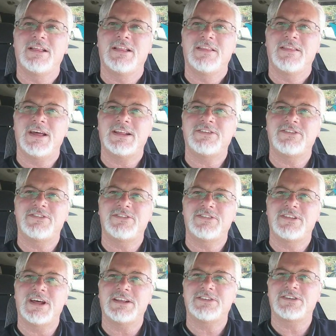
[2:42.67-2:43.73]
That's
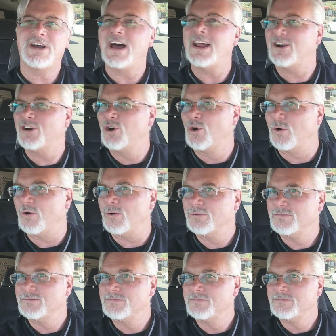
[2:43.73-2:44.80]
that's kind of cool.
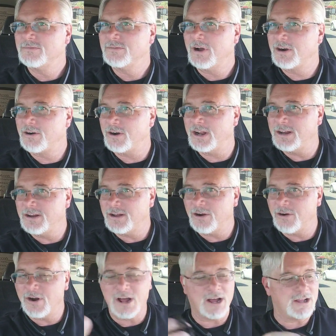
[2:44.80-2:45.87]
Agreed or
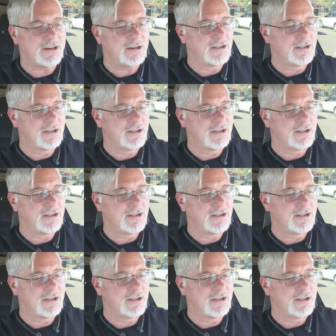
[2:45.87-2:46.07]
not?